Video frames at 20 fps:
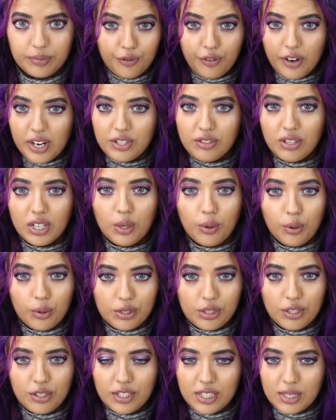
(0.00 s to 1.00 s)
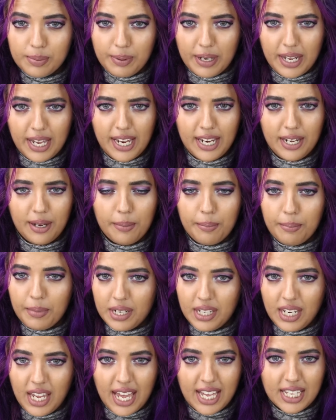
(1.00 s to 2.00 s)
Frederick also displayed
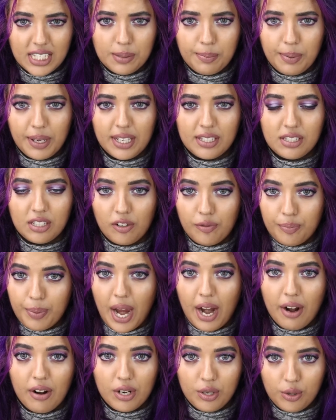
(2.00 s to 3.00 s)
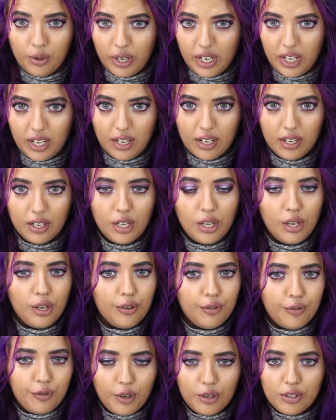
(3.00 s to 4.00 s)
many aspects of paranoia.
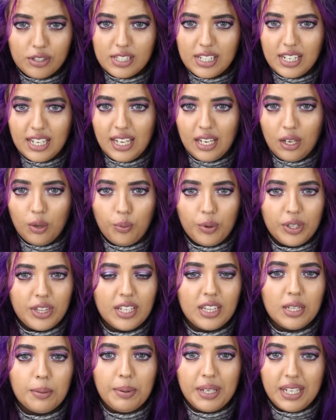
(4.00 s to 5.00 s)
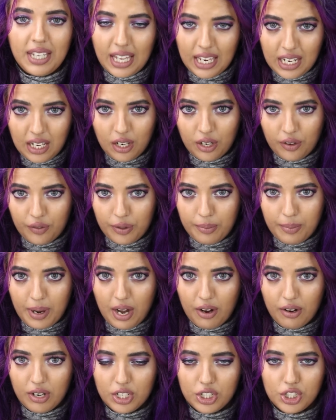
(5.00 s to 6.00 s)
Firstly, within the beginning of the
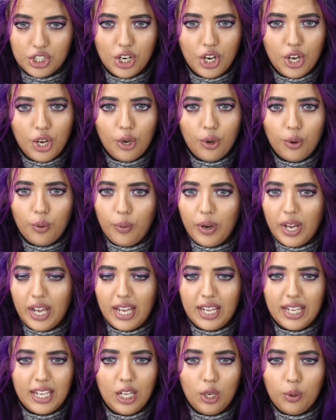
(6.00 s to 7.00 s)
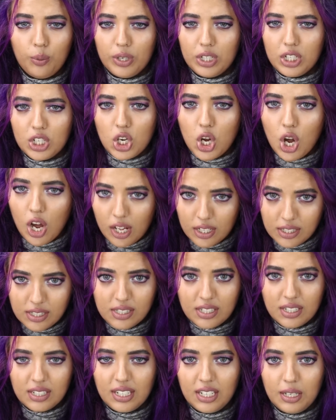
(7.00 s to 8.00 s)
marriage, where he would
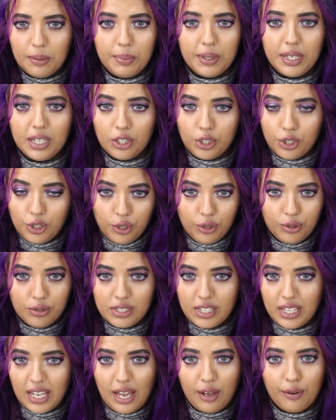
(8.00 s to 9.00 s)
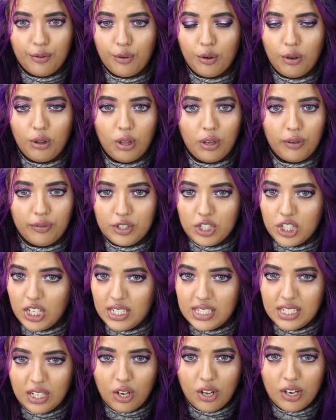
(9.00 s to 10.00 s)
constantly be accusing Avril of
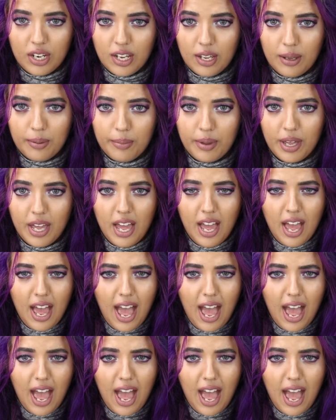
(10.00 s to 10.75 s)
cheating on him,